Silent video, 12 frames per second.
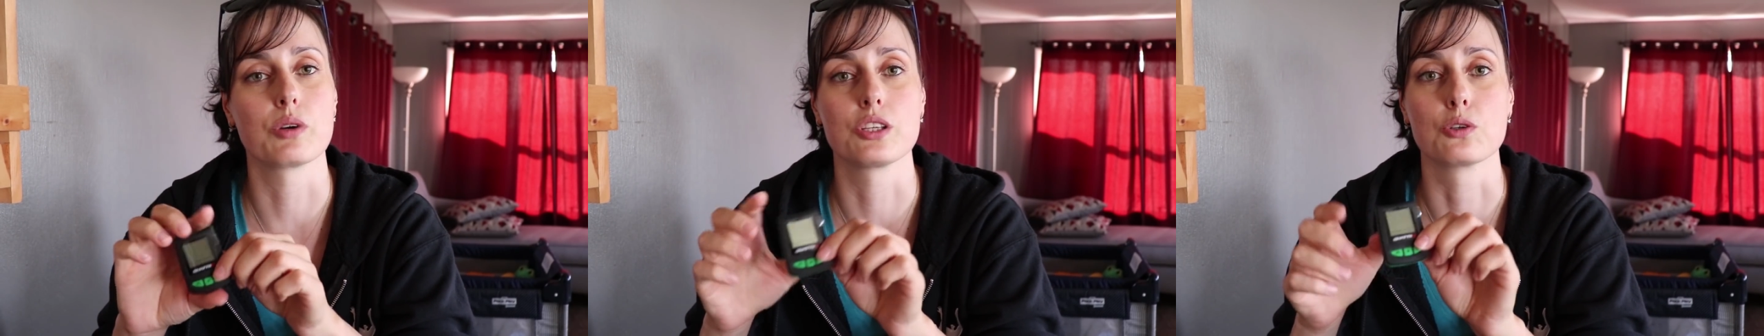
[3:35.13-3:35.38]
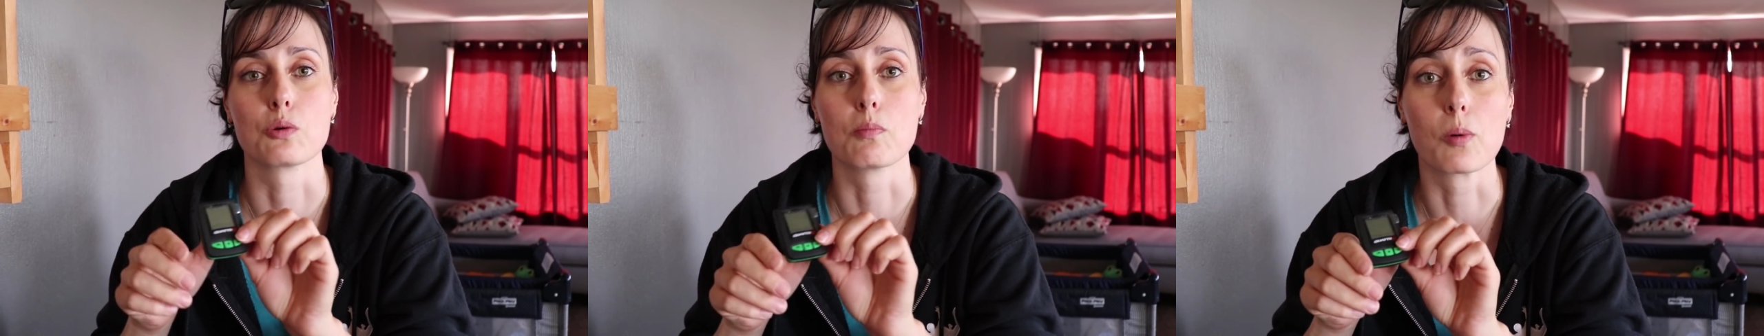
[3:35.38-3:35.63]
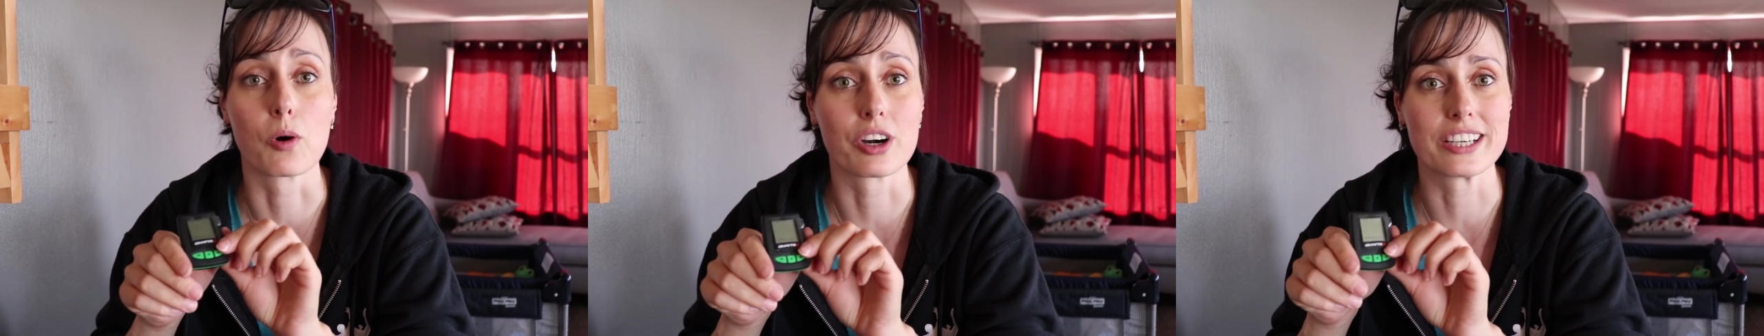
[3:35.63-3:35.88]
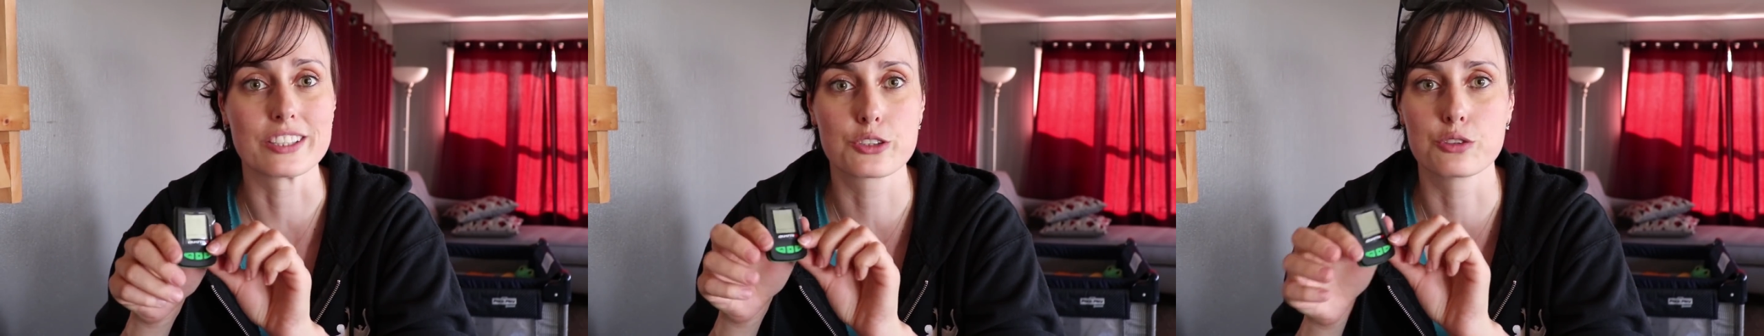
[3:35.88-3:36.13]
when you're
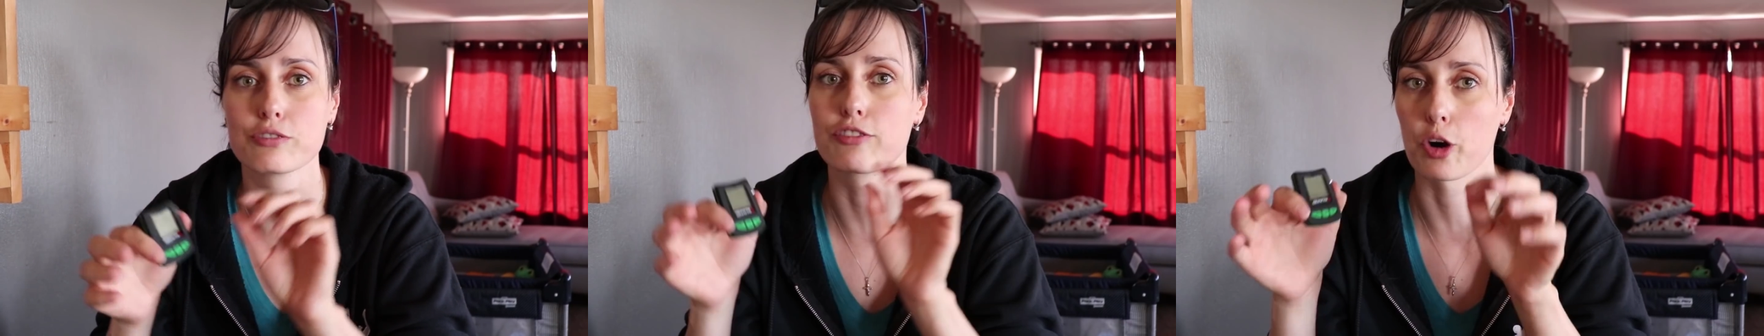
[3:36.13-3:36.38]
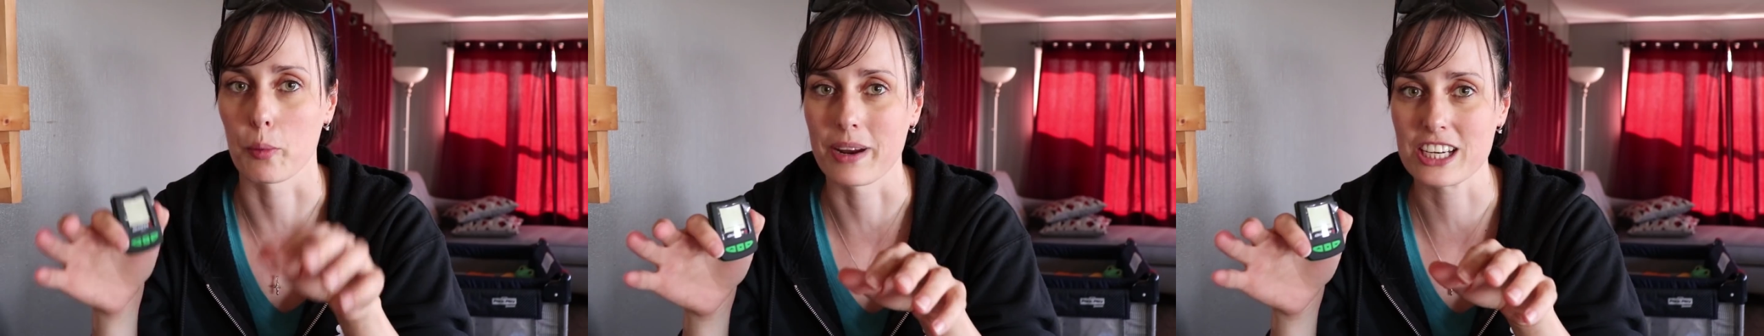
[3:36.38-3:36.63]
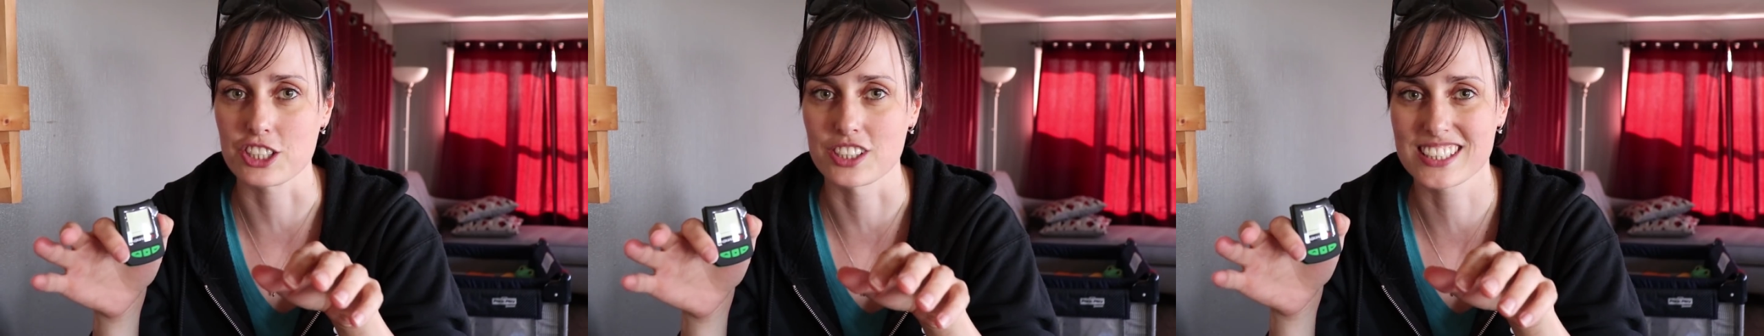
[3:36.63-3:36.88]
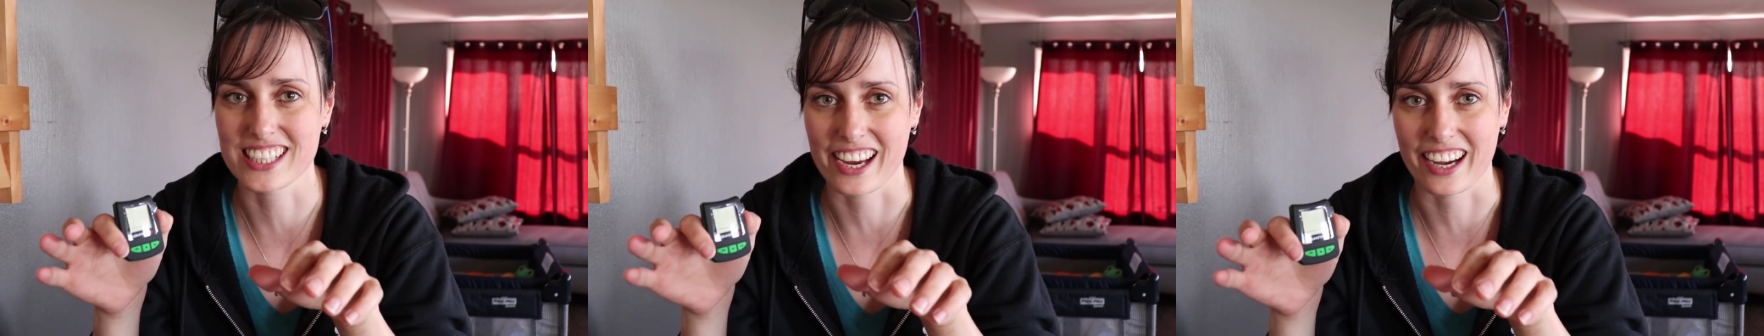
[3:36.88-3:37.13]
more into
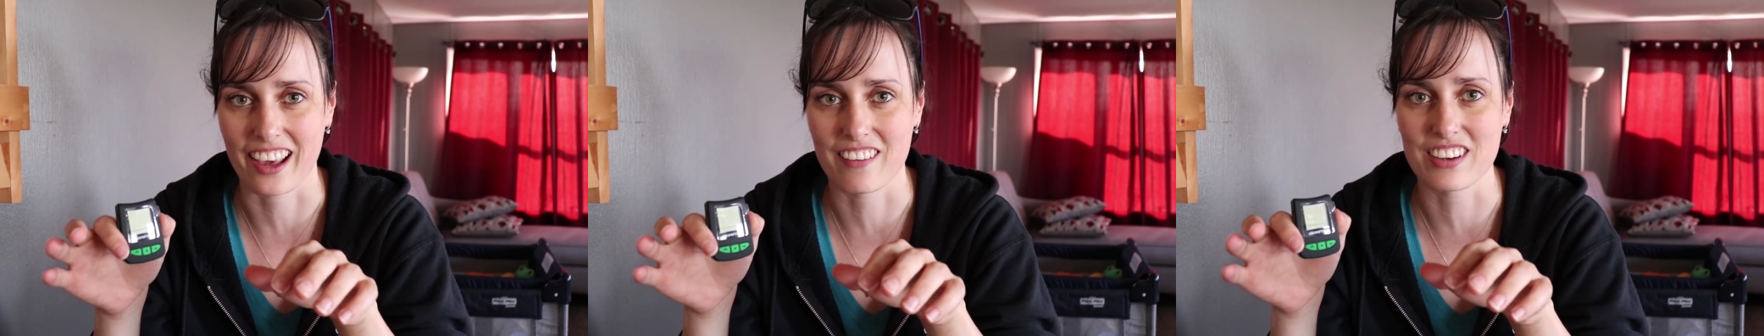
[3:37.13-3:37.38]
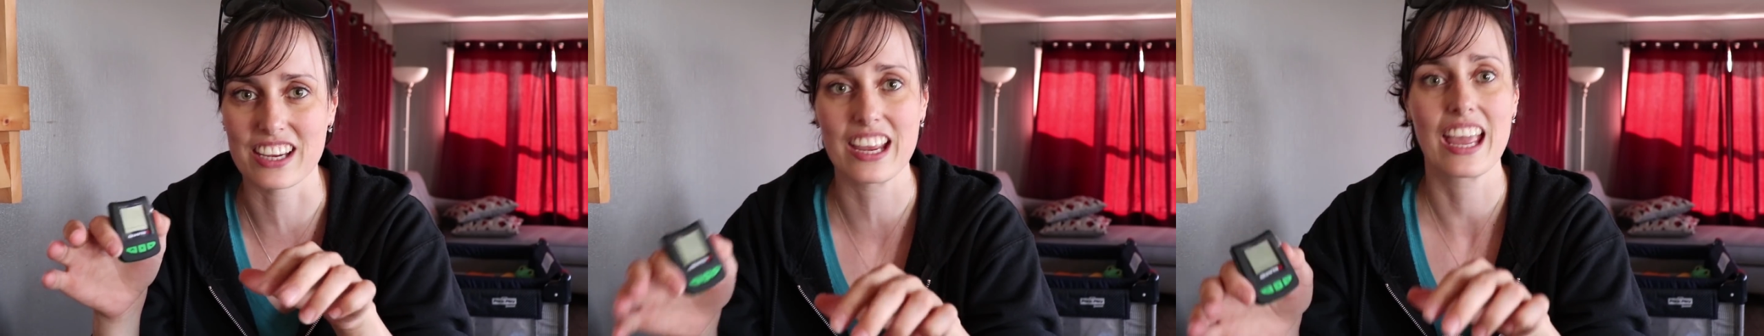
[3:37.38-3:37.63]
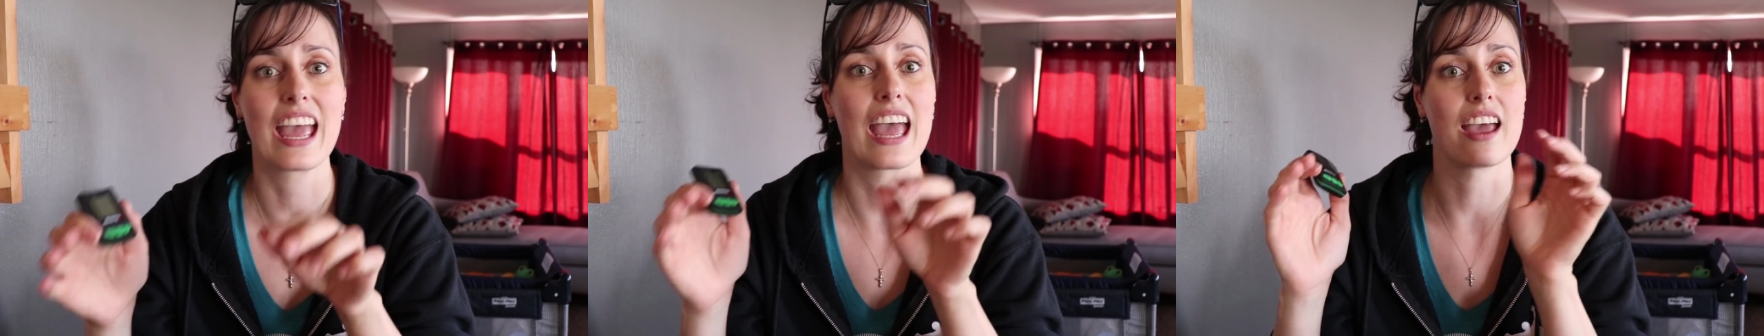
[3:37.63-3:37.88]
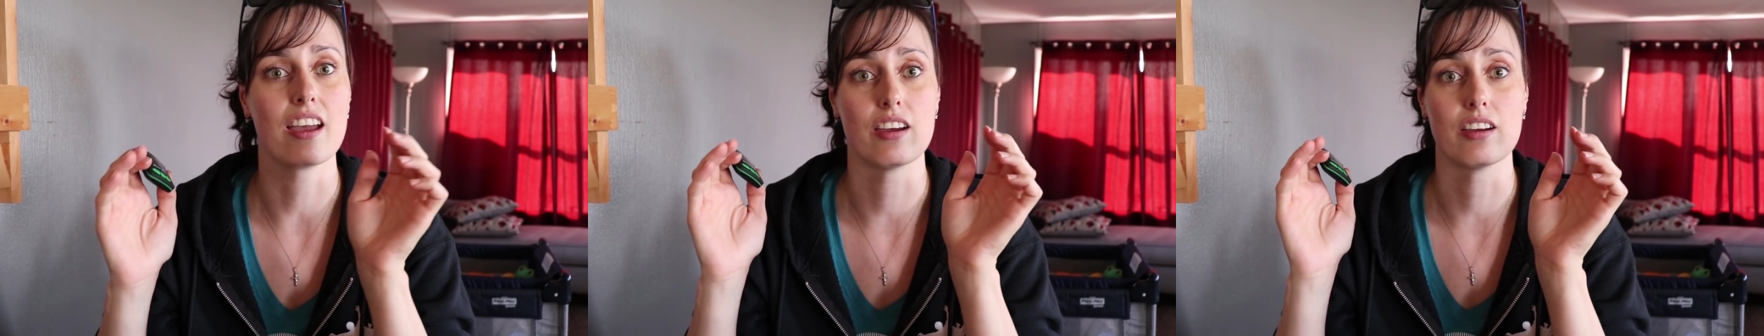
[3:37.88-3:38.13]
formation skydiving
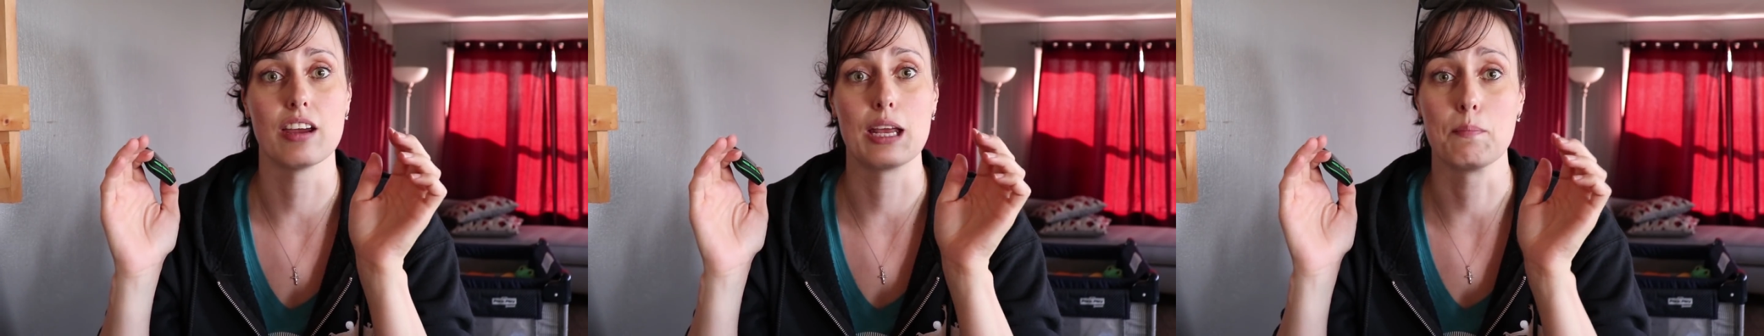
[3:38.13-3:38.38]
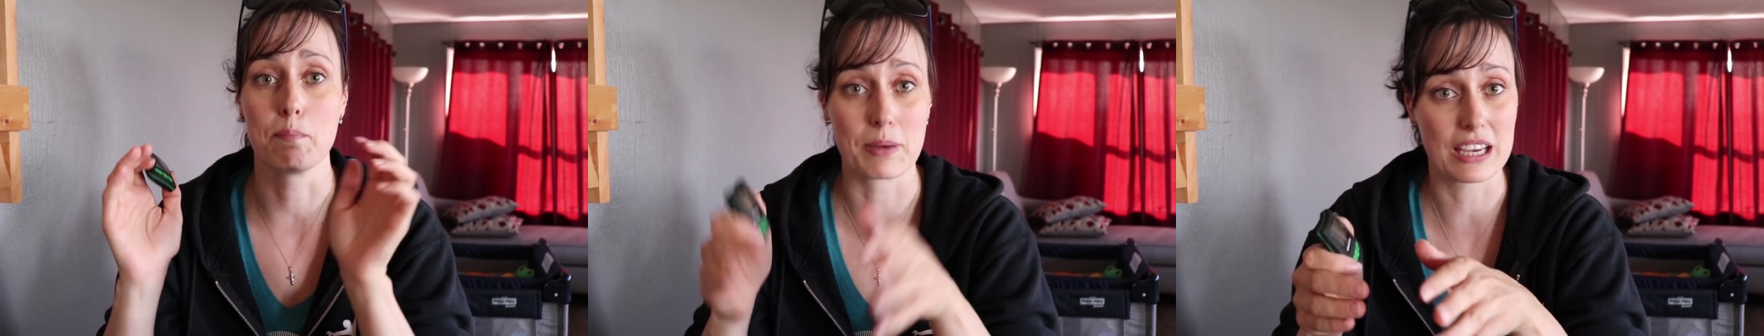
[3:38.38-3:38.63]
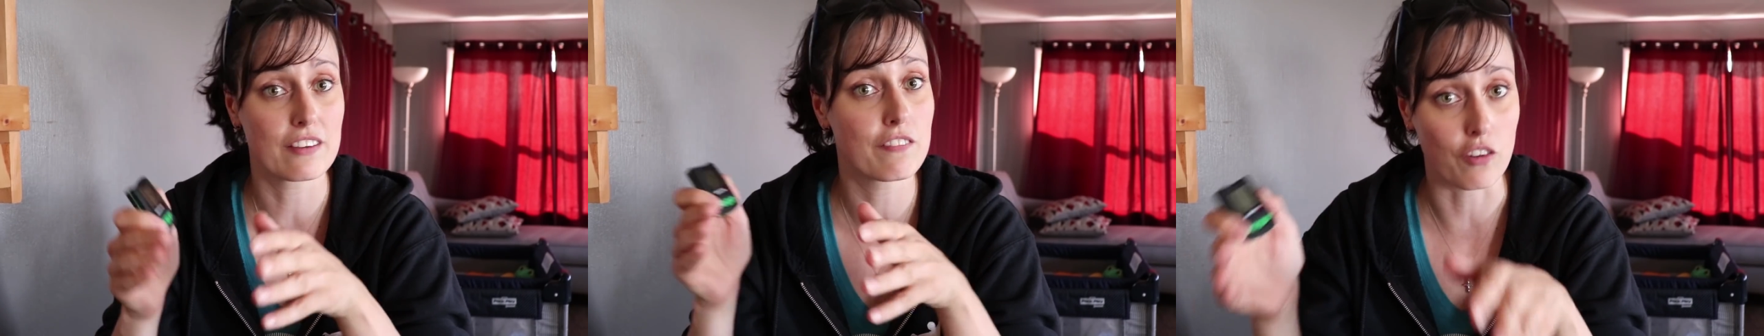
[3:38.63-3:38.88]
and big